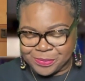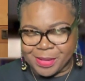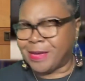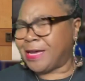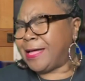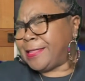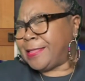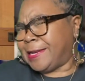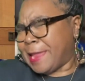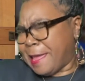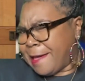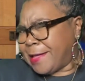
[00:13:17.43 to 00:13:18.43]
But other
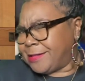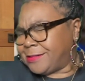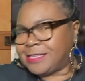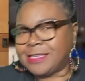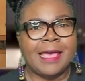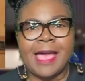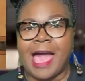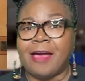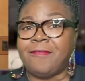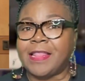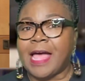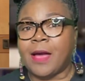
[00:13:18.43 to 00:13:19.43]
than that, I
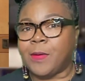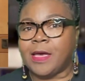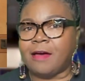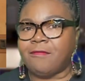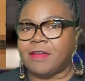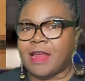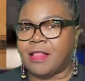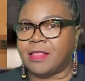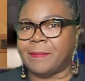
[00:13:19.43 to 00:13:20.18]
feel like we covered all the